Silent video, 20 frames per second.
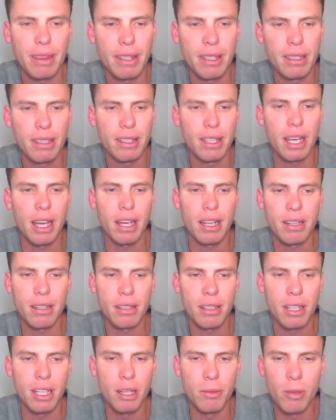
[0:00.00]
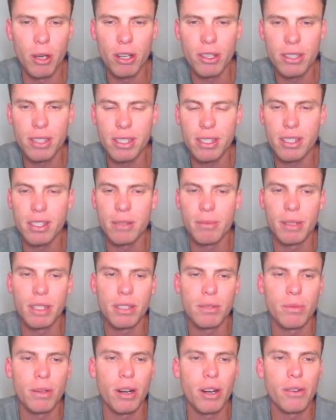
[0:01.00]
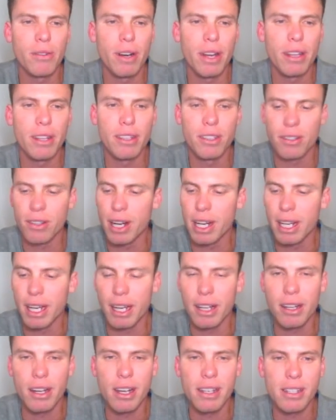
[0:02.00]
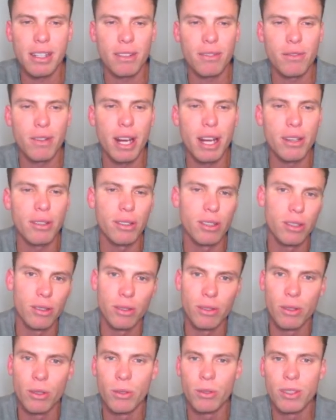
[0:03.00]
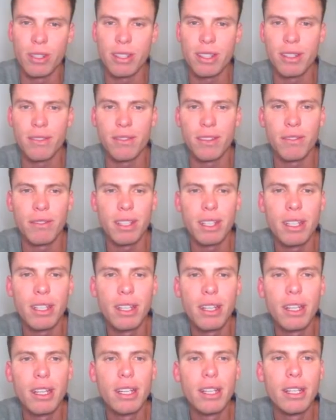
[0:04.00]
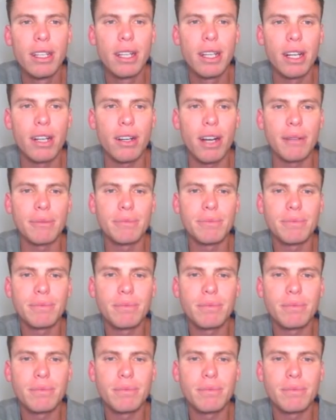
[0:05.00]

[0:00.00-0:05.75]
yeah, the emergencies is the biggest worry rather than trading out guys like Randall who, who just hit 50. All right.